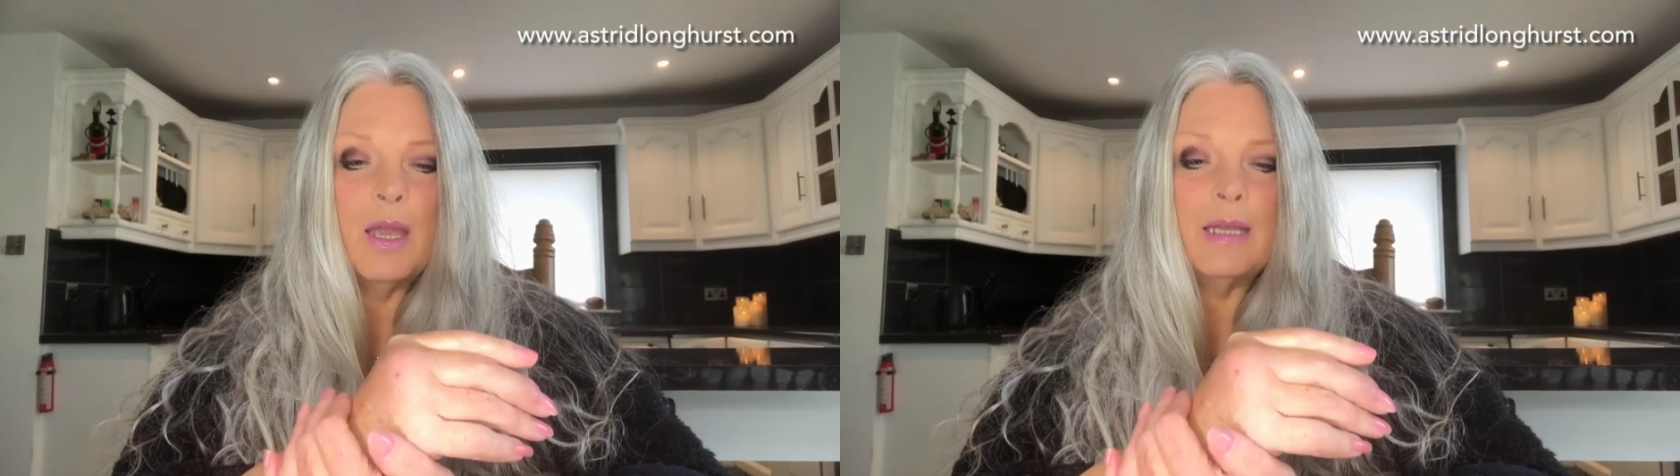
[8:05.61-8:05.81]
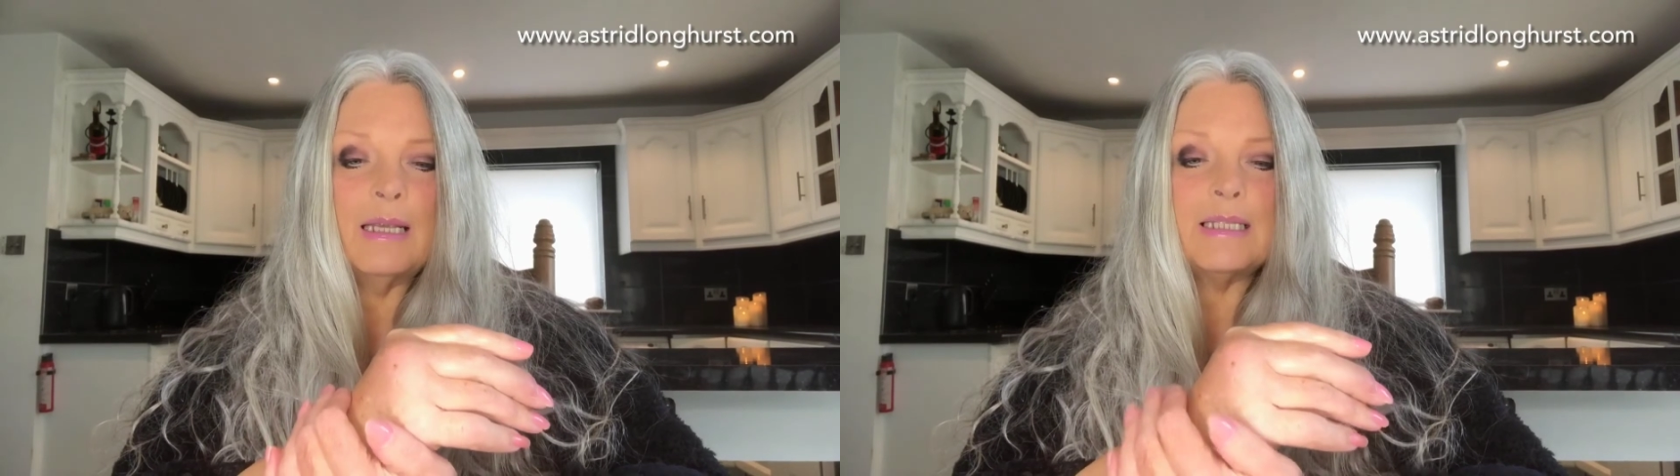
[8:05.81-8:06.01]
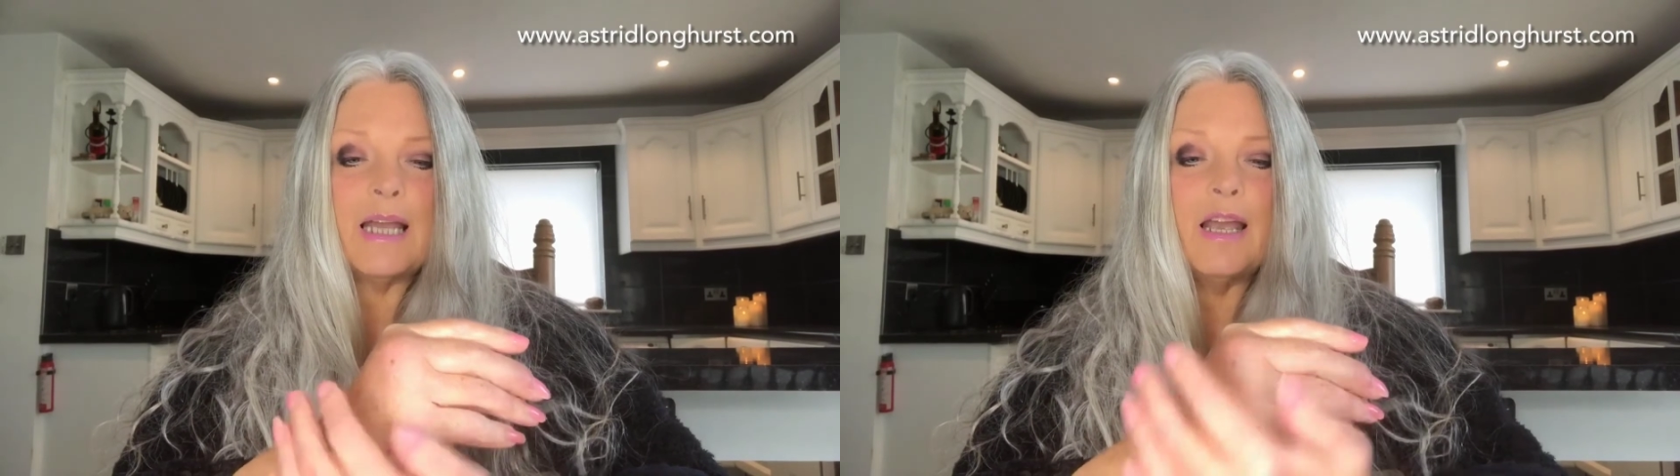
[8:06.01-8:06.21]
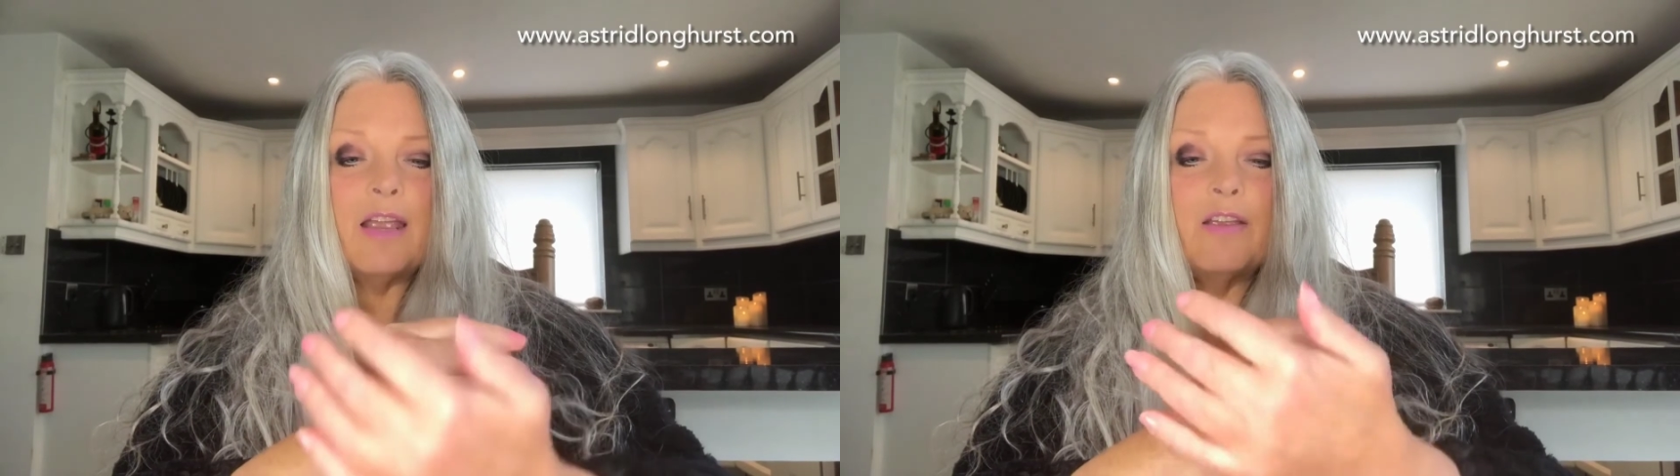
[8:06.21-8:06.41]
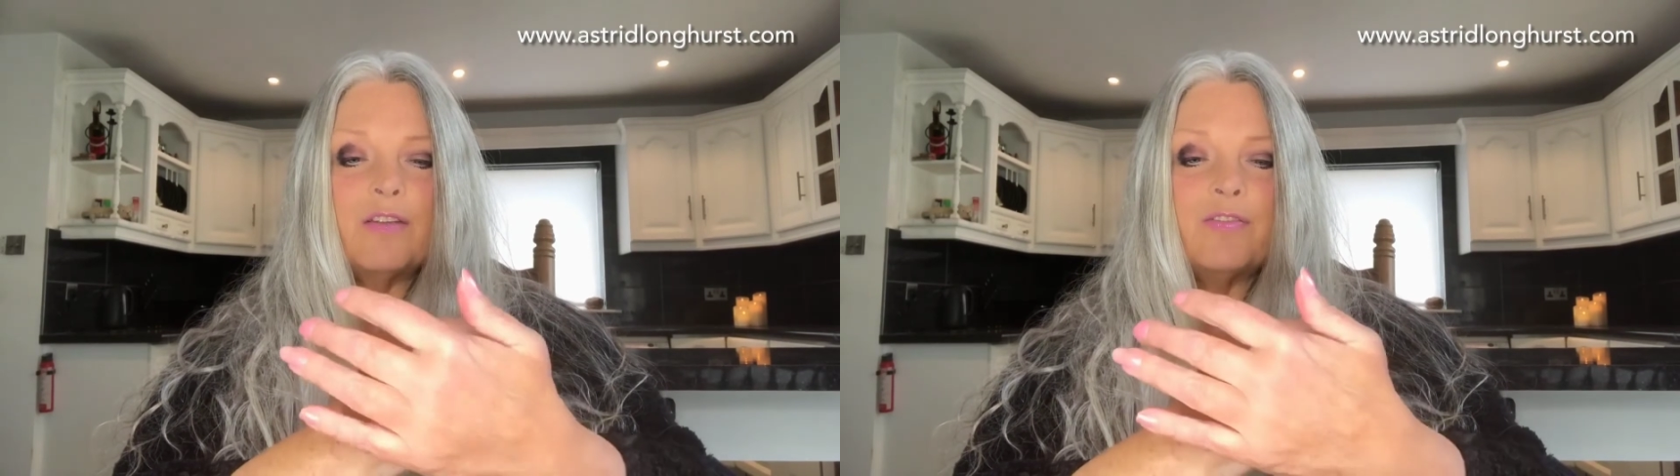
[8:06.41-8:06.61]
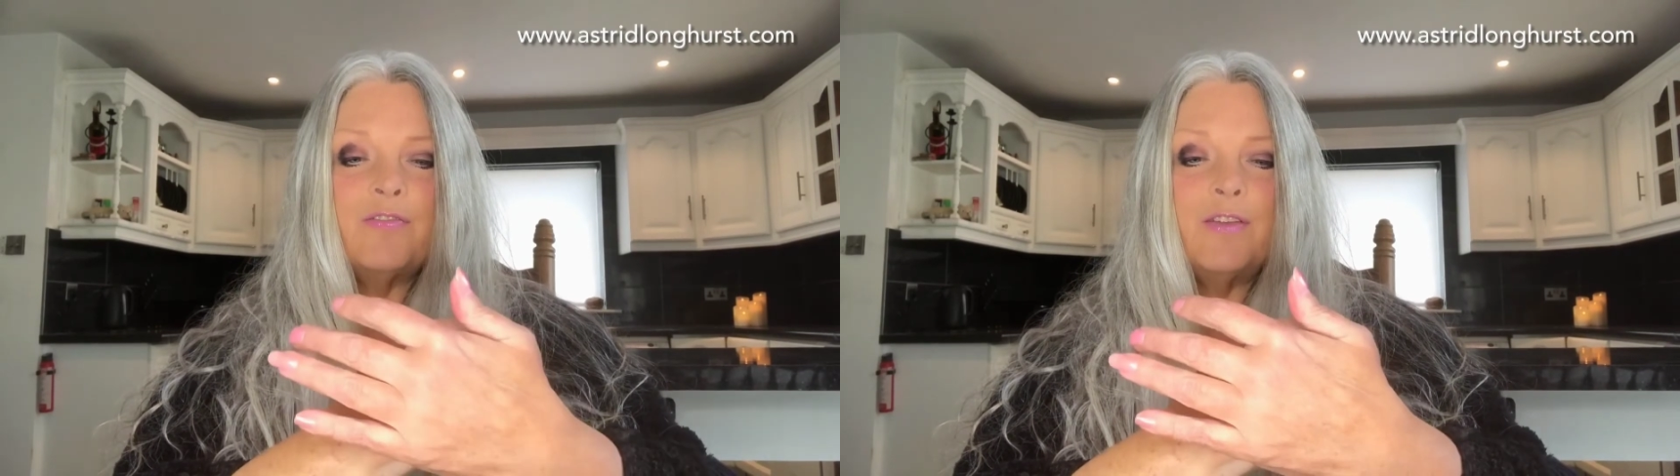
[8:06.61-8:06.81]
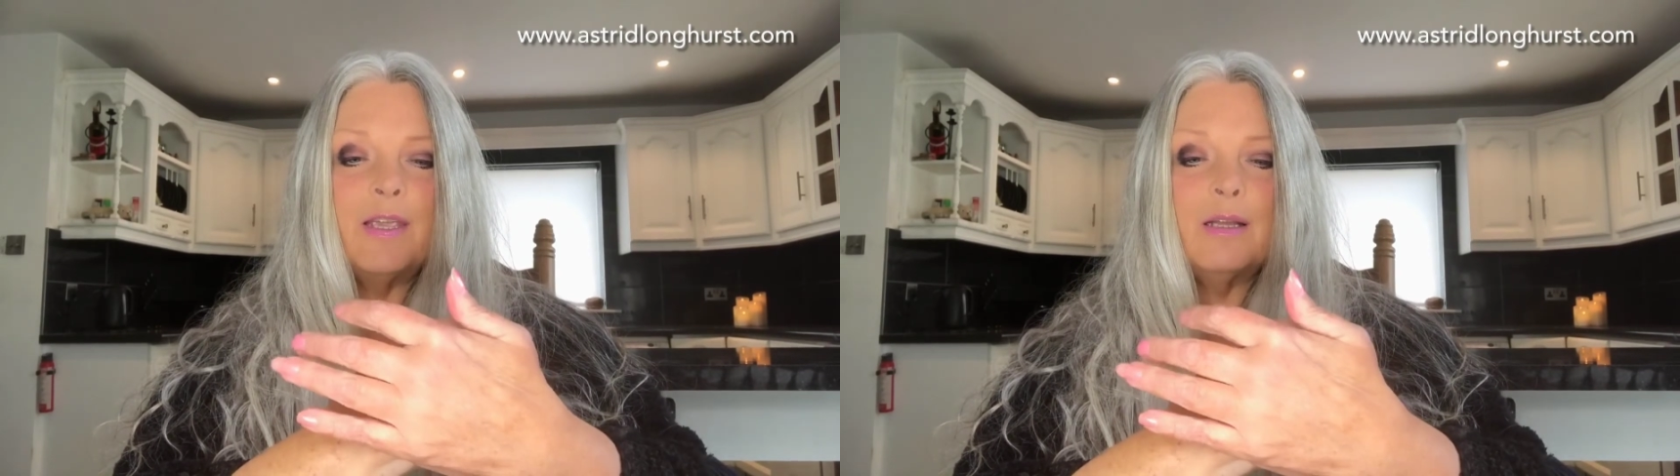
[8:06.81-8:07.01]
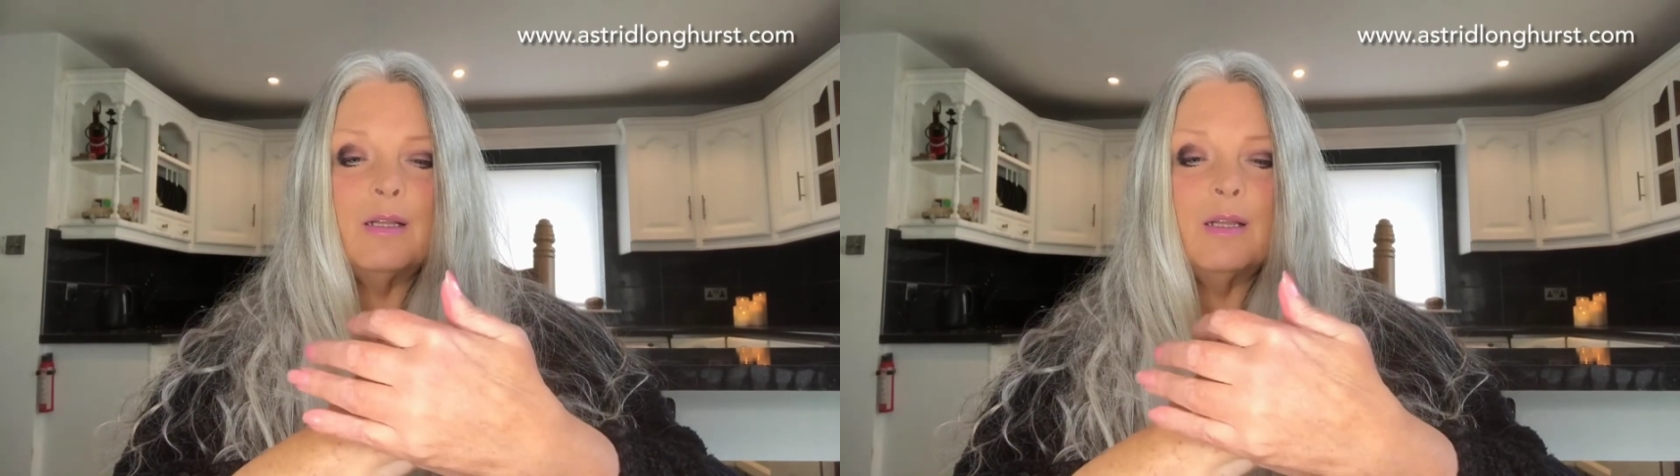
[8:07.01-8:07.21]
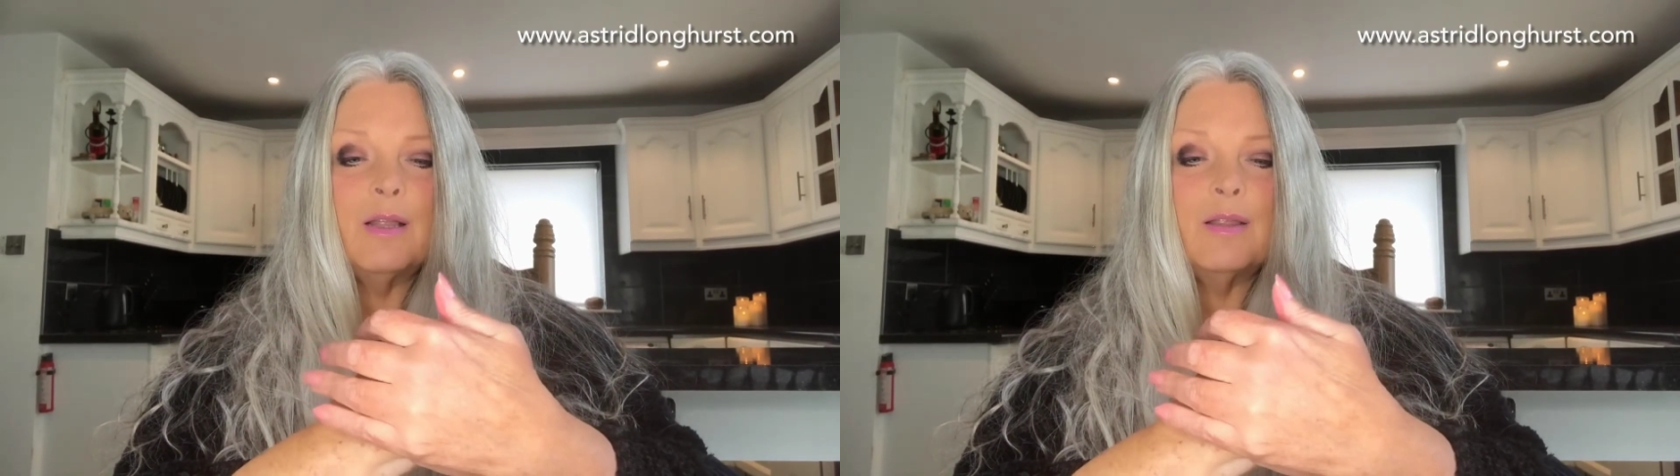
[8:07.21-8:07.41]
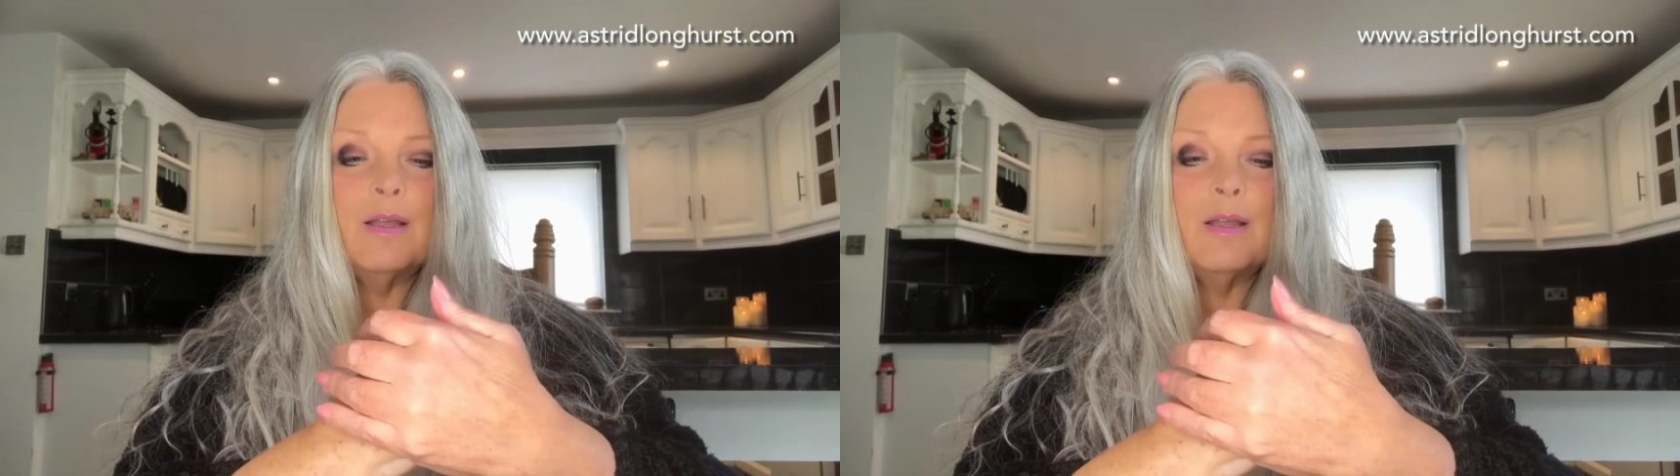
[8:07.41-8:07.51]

and as I feel